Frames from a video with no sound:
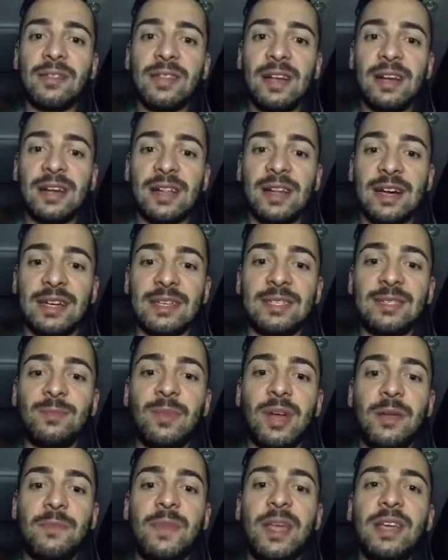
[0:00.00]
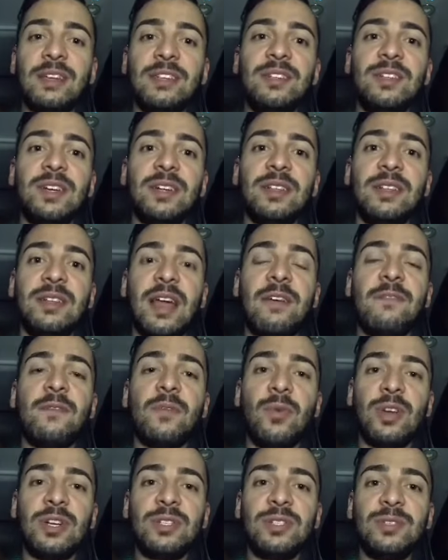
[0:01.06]
the class by making sure that
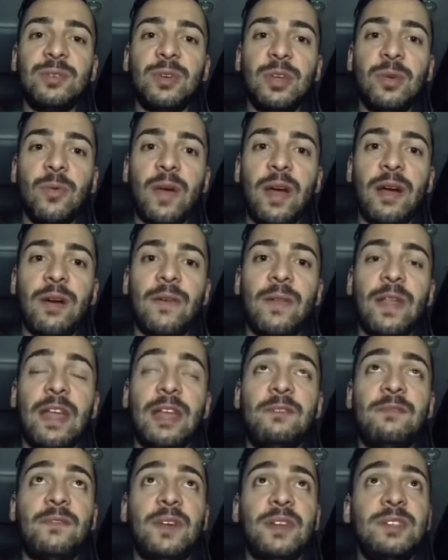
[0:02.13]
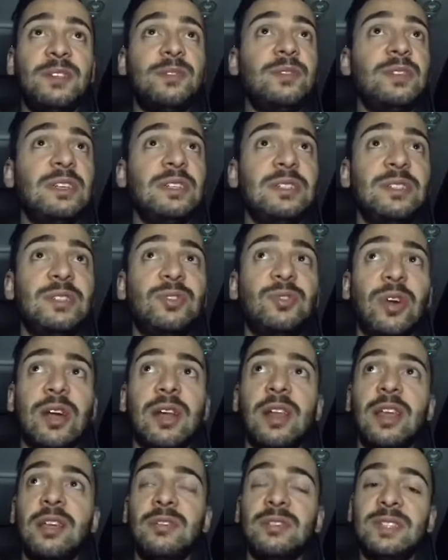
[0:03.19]
everyone is doing well. If a student is
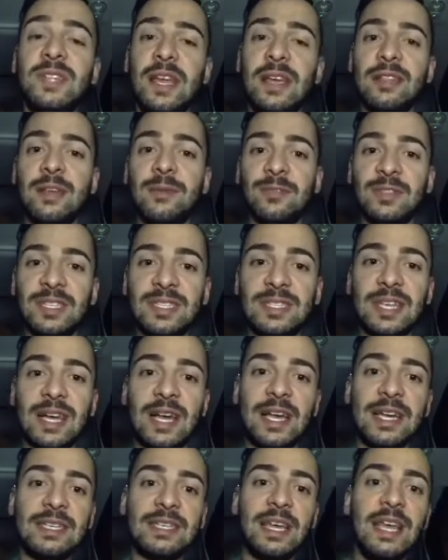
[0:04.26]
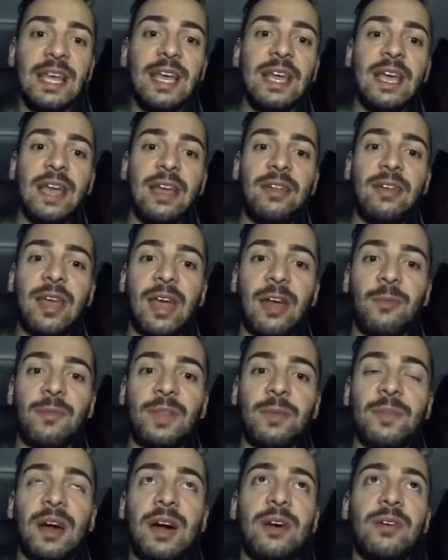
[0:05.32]
struggling, you take them on the side and you help
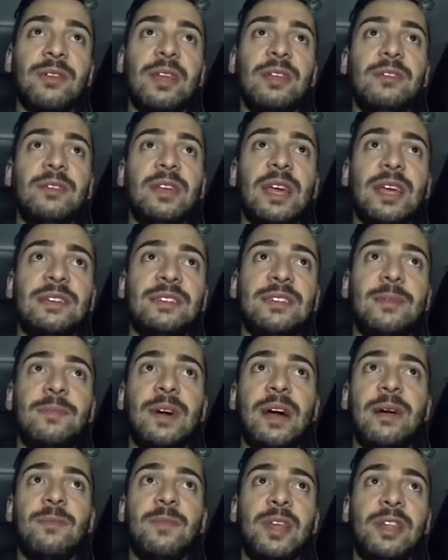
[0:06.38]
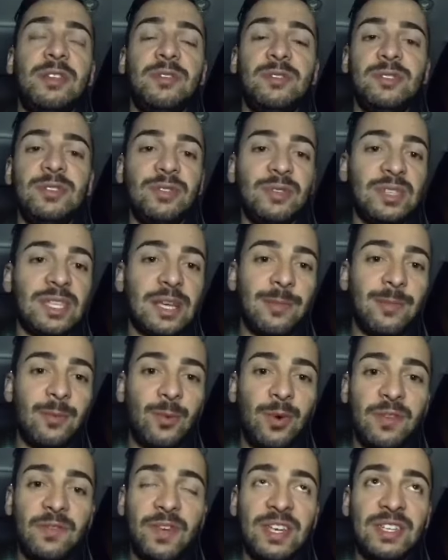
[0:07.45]
them out and you catch them up and you do some
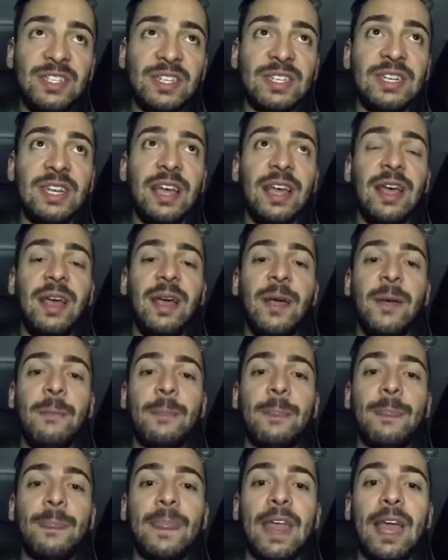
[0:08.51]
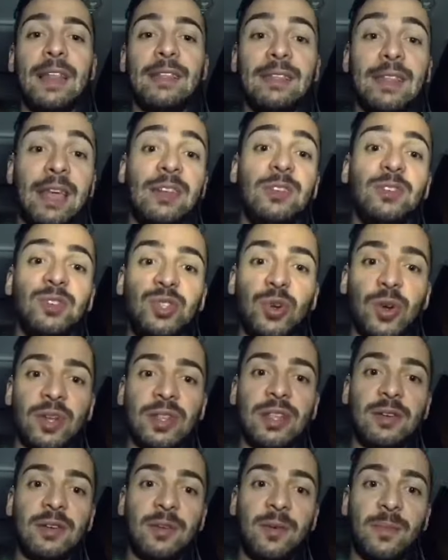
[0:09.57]
revision, and then you join
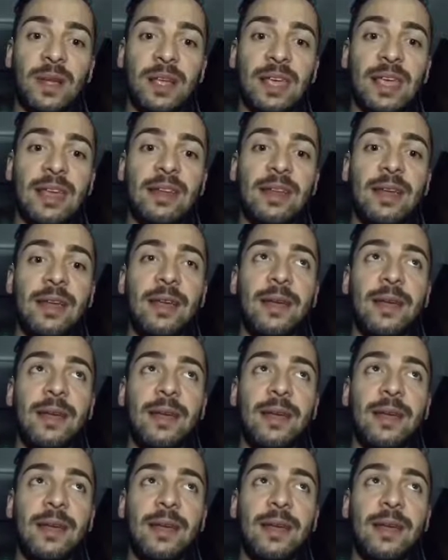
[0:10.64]
the group again.